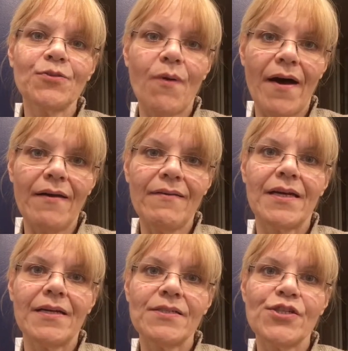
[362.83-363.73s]
twice
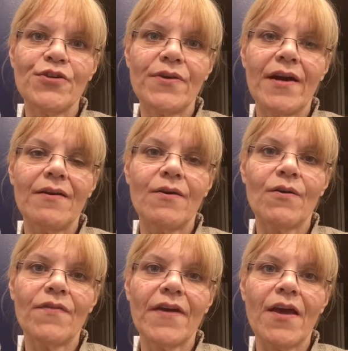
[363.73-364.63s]
to get
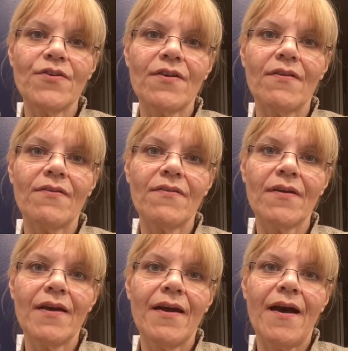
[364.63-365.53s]

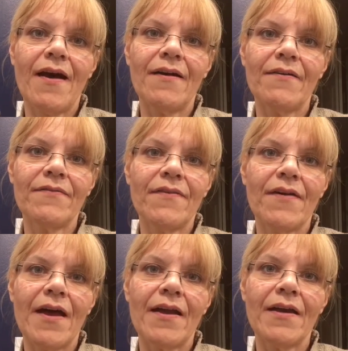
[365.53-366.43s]
notifications of
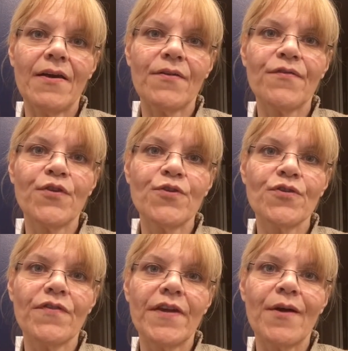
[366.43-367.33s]
any other
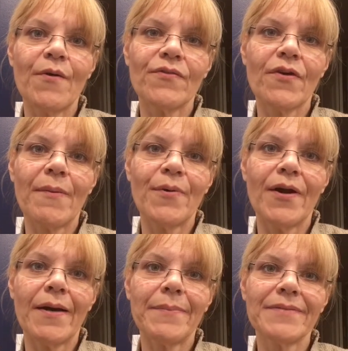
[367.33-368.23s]
future videos I
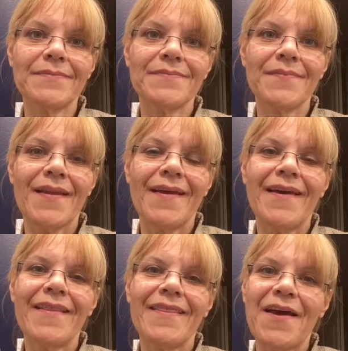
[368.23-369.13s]
put up.
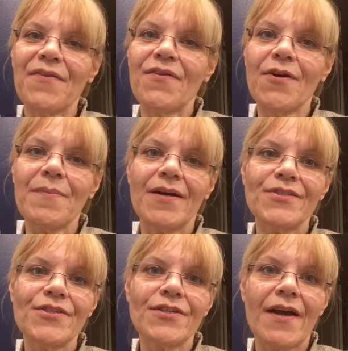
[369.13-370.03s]
Thanks very
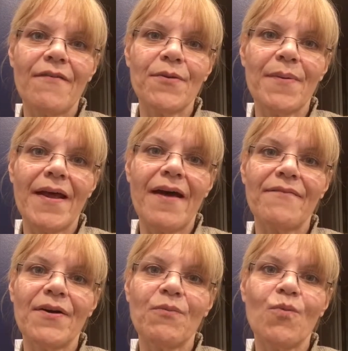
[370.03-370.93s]
much. Everybody have
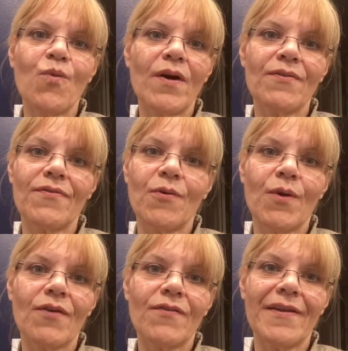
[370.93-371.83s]
a wonderful,
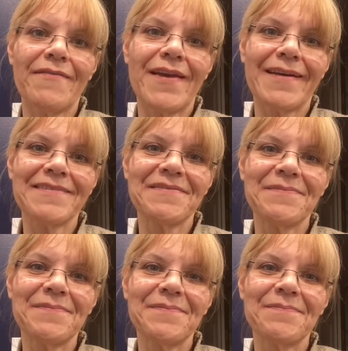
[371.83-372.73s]
wonderful evening.
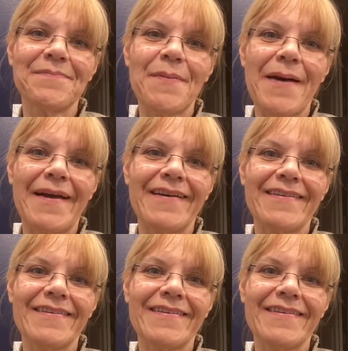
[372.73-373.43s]
Bye-bye.